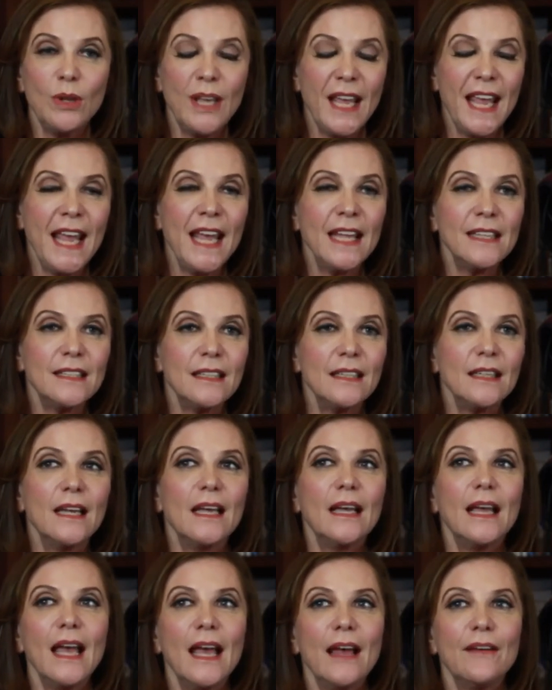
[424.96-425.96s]
You can't
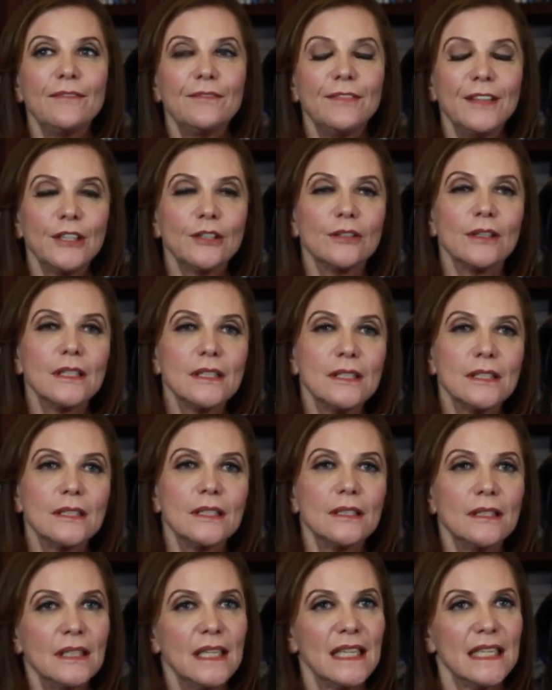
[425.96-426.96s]
have
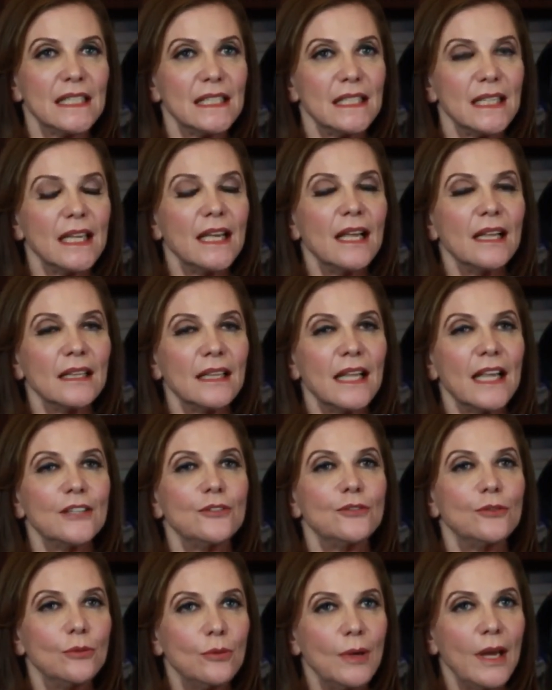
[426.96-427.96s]
fearlessness
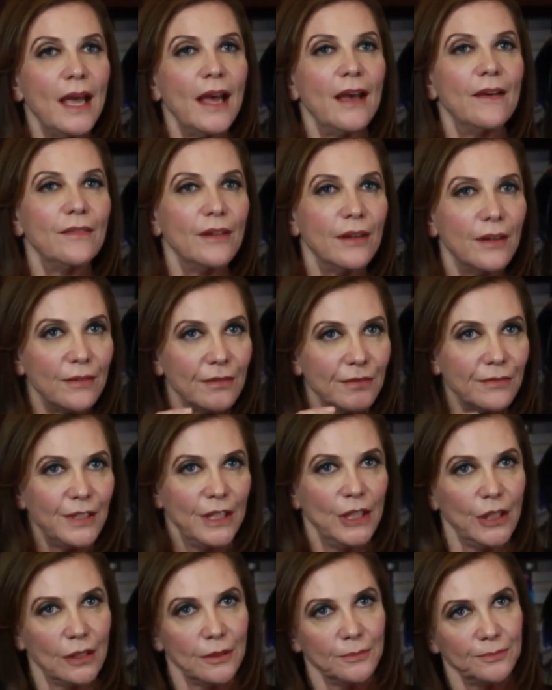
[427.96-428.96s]
unless you have
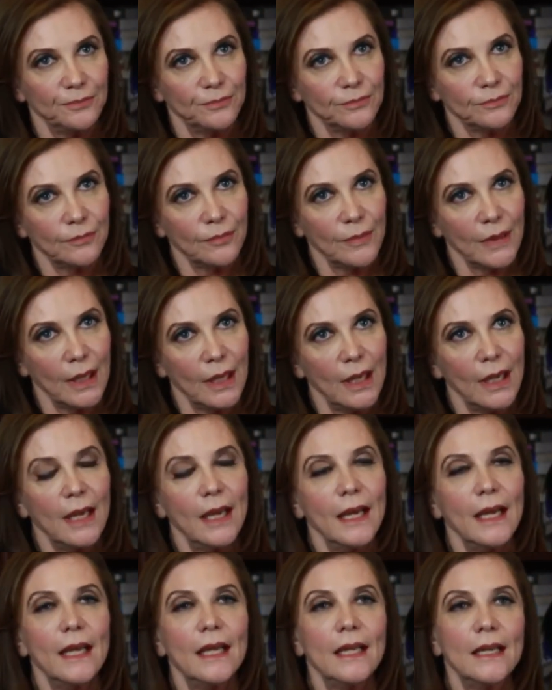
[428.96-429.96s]
fear.
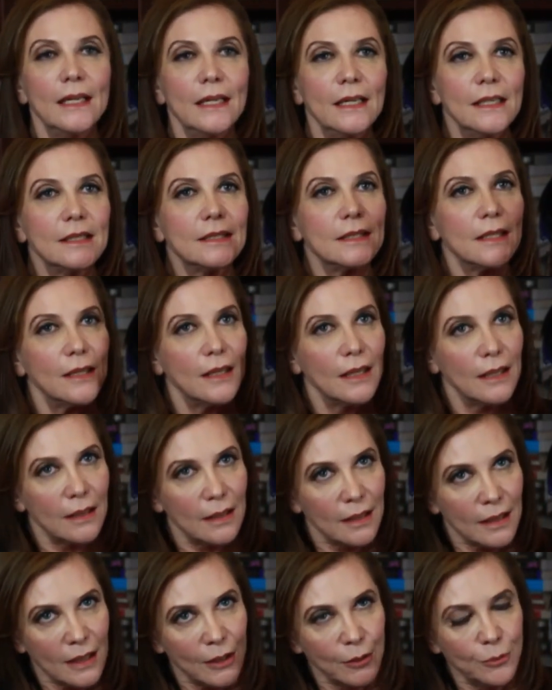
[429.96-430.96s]
It is
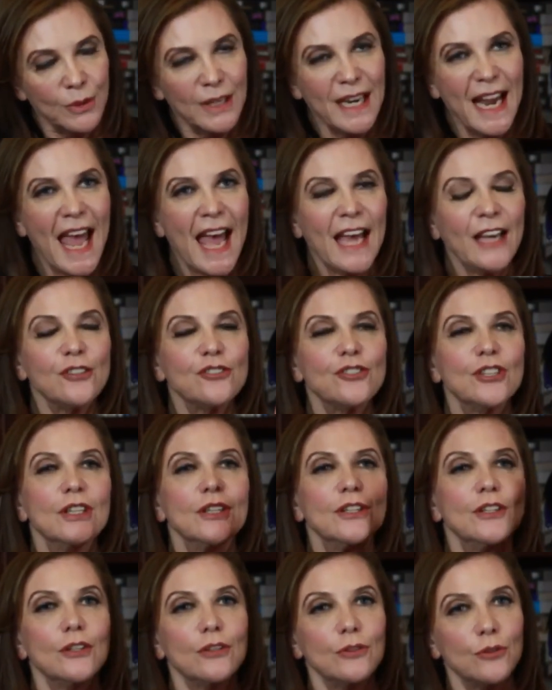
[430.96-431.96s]
the
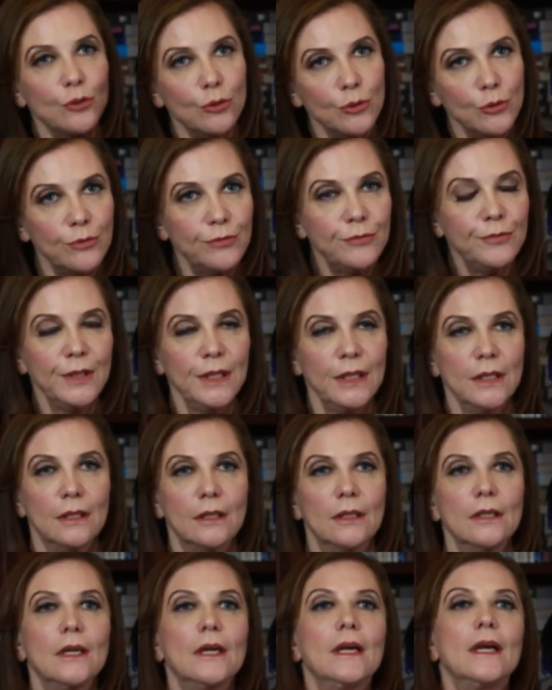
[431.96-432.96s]
reaction to
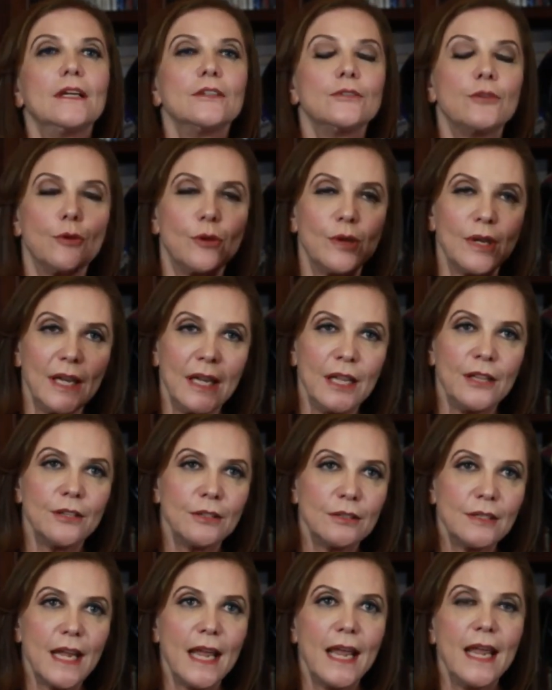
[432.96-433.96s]
fear. So you can
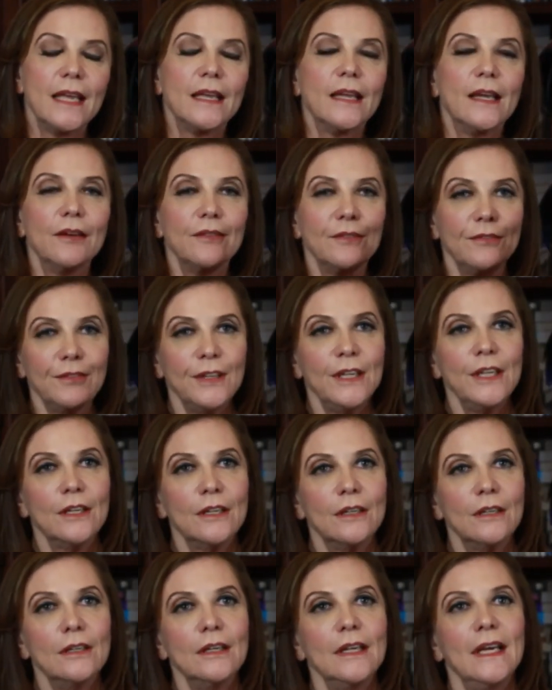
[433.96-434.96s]
either take
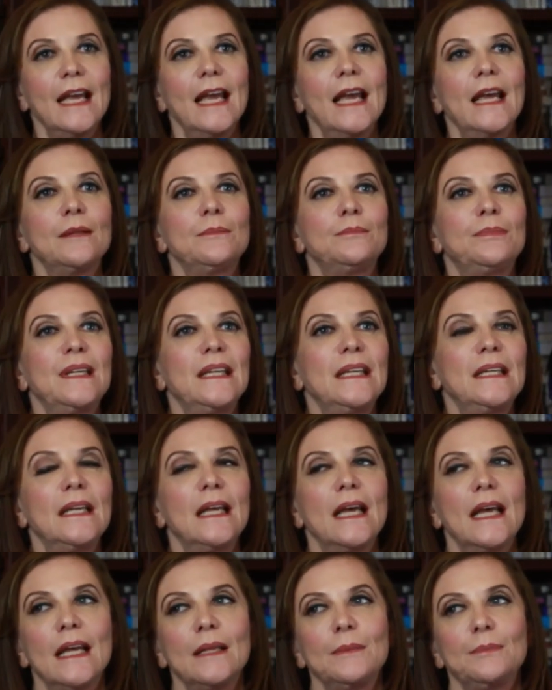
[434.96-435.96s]
fear and
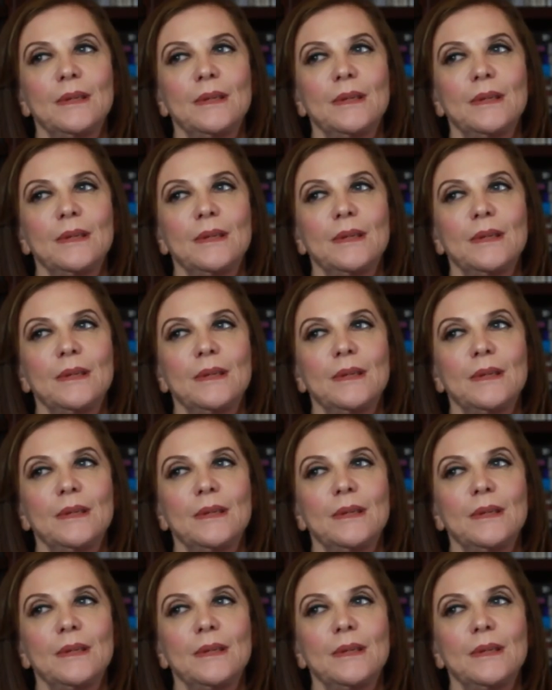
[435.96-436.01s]
be